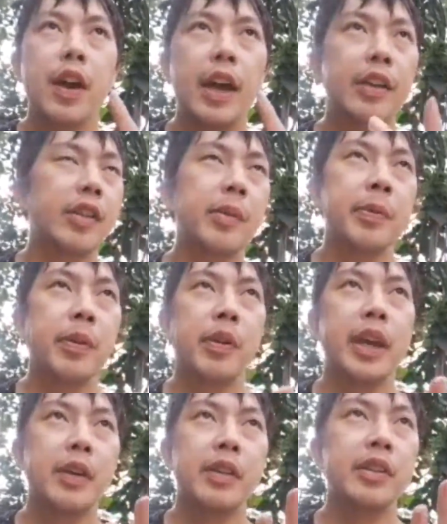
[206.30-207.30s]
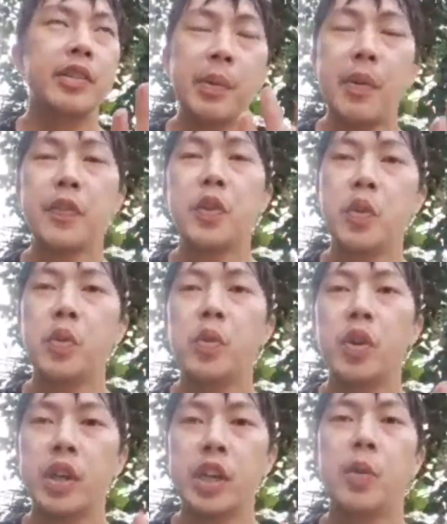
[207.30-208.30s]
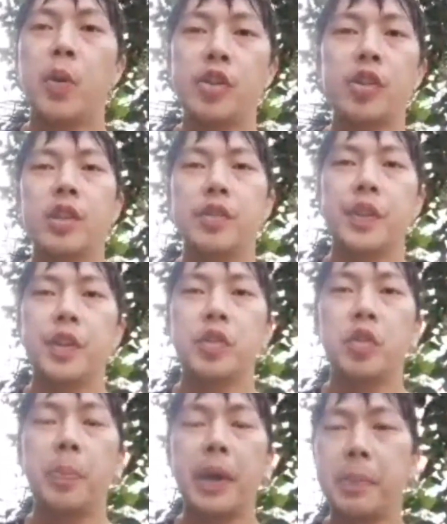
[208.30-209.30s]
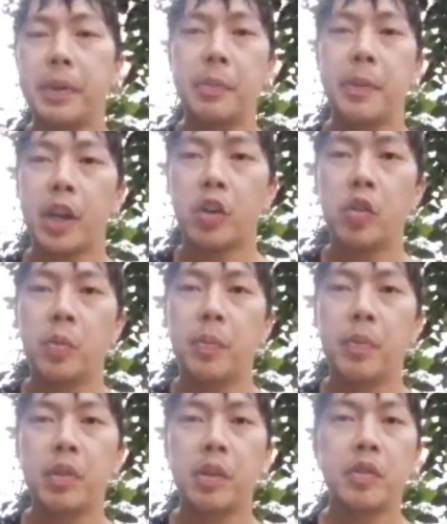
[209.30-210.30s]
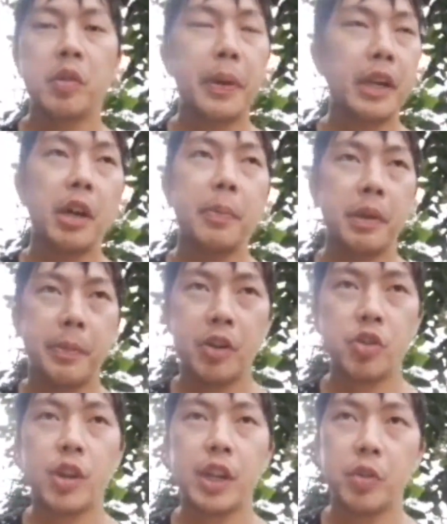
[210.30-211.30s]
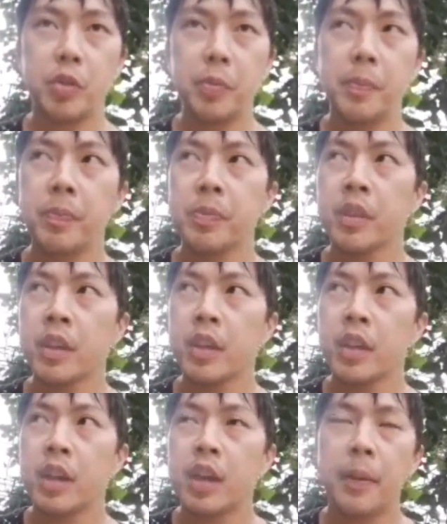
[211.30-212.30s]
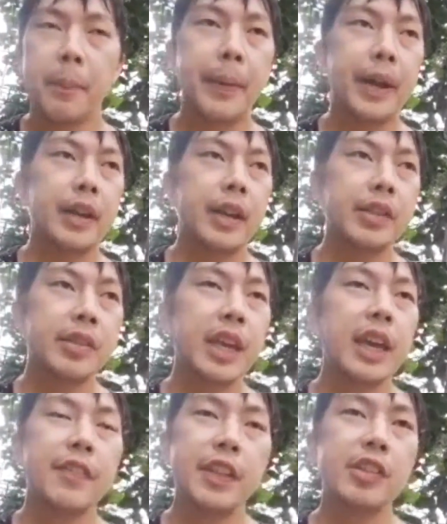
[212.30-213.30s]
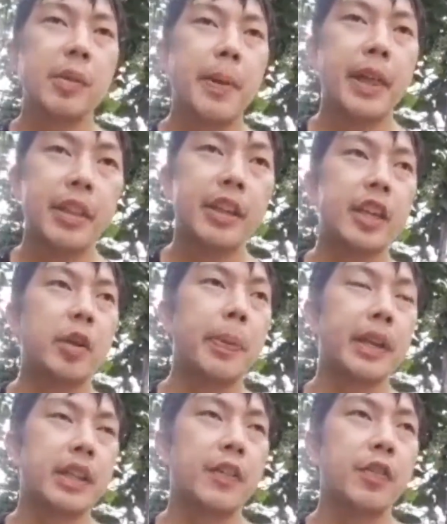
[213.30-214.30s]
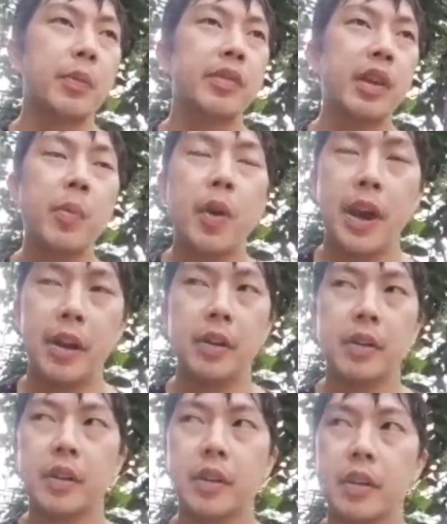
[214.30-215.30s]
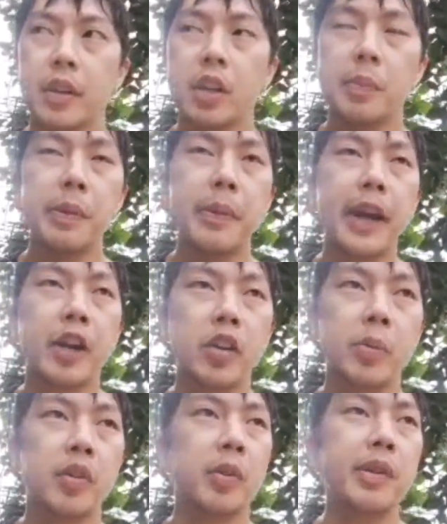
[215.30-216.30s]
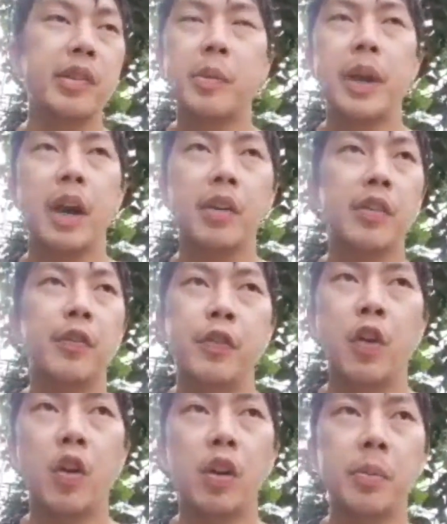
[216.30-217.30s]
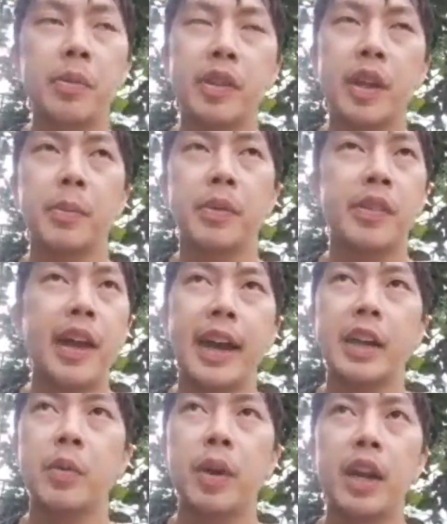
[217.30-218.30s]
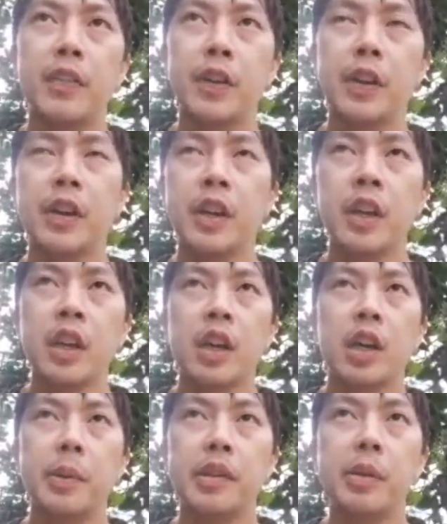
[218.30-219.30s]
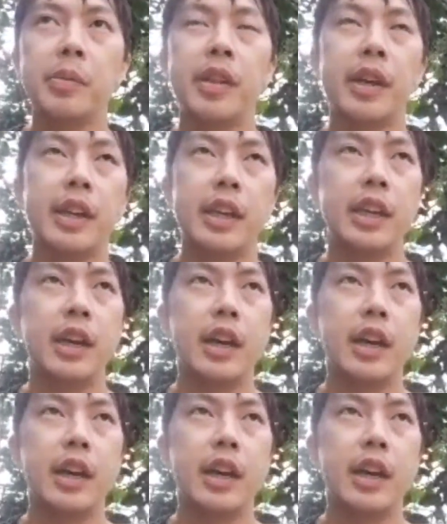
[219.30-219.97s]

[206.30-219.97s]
example, okay, some of you here watching this video, you may be in my group, some of you may not be in my trading group. But let's say if there's a method that you picked up from somewhere, could be my group, could be somewhere else, some forum, some site, whatever, could be some sucky